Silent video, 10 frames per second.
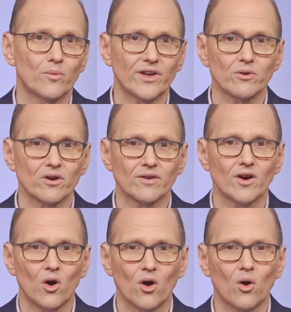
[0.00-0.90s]
there are
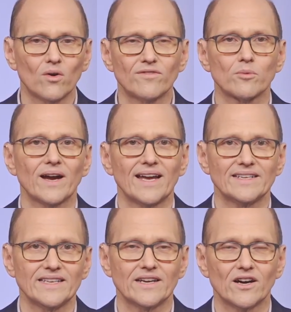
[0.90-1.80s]
a whole
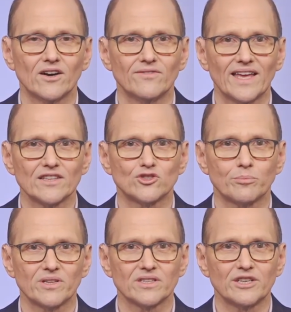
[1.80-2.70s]
variety of
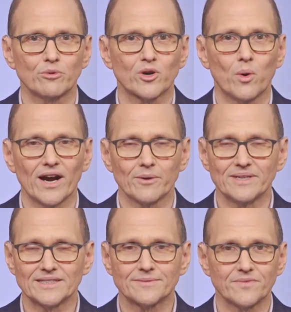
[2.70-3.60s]
eligibility
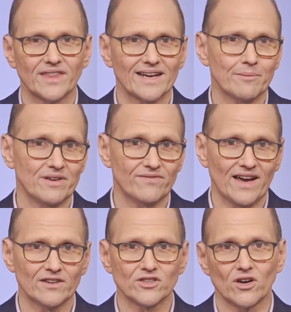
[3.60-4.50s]
requirements that can be
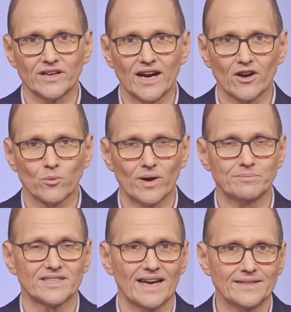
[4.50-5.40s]
found on our
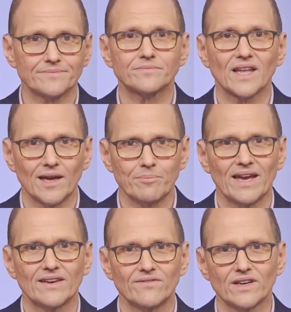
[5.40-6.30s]
website at
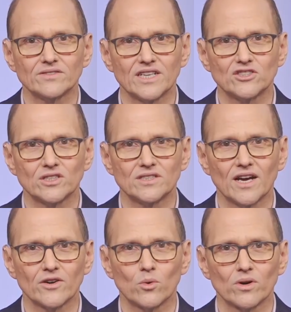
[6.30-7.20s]

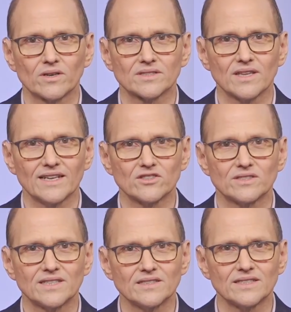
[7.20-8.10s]

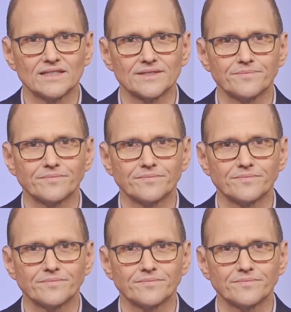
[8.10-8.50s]
panfoundation.org/assistance.